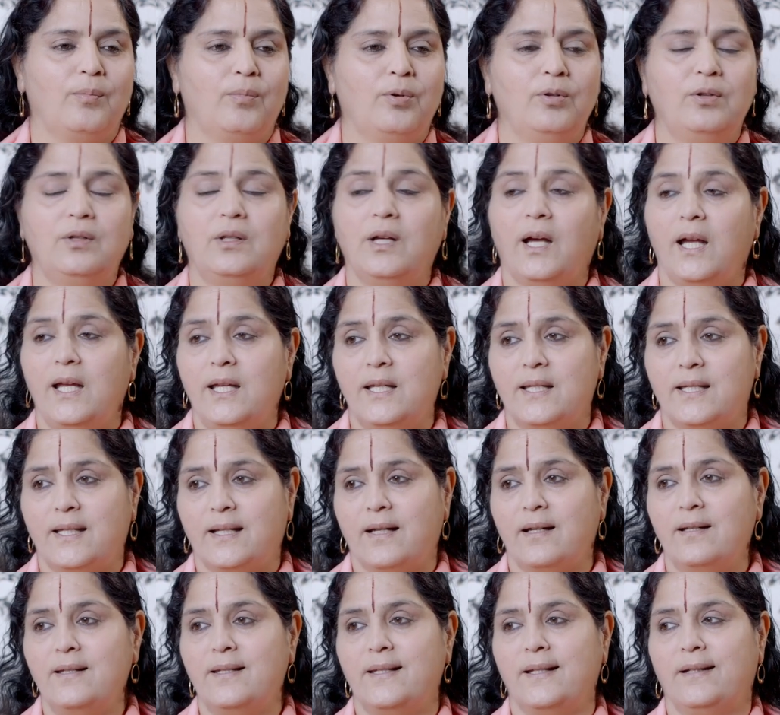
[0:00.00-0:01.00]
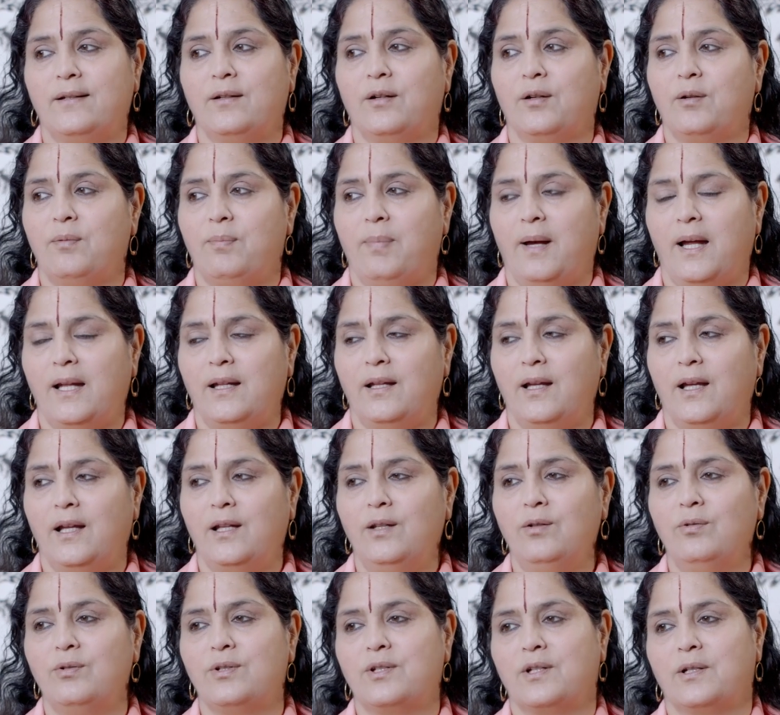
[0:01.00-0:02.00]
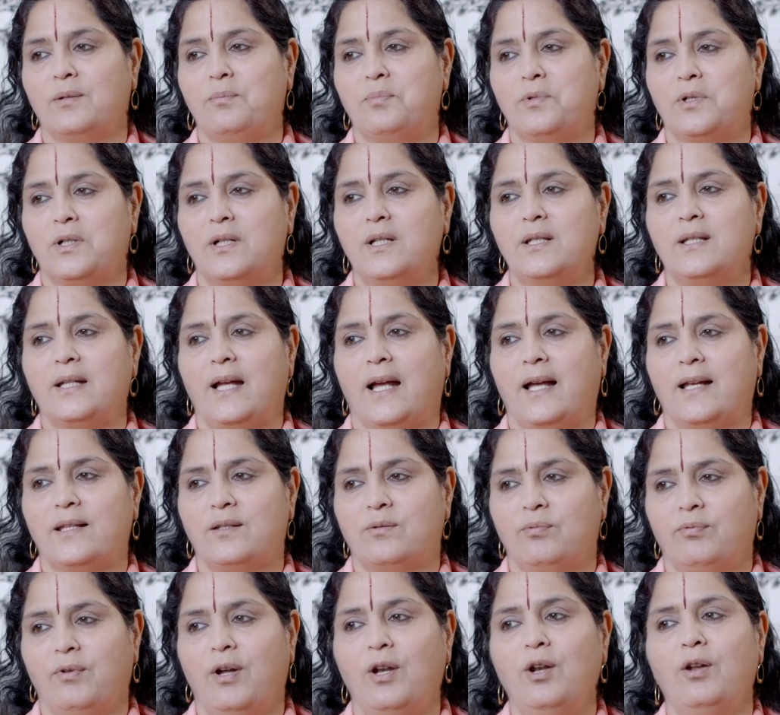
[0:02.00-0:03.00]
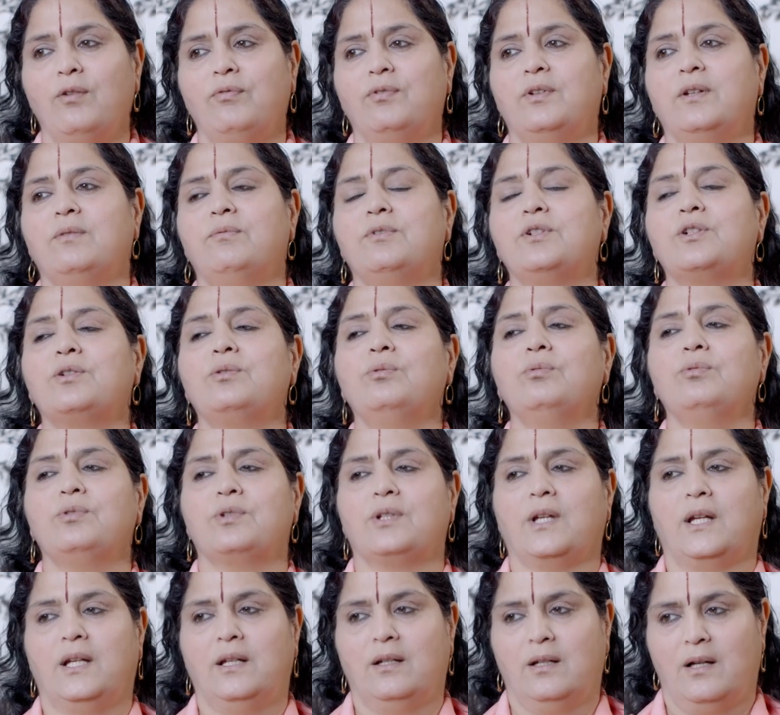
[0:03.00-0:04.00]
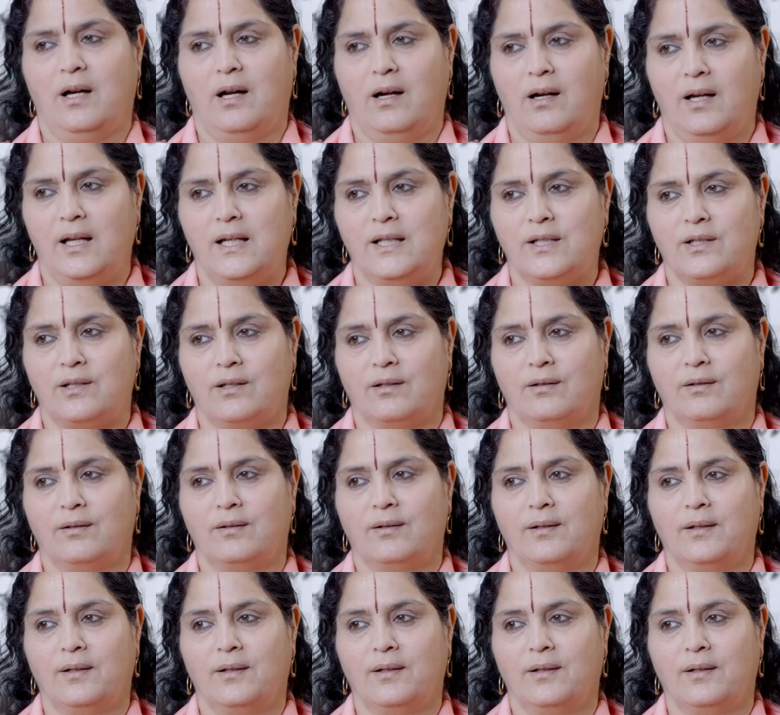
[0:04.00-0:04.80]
Buddha is considered by the Hindu scriptures as one of the Vishnu's incarnation.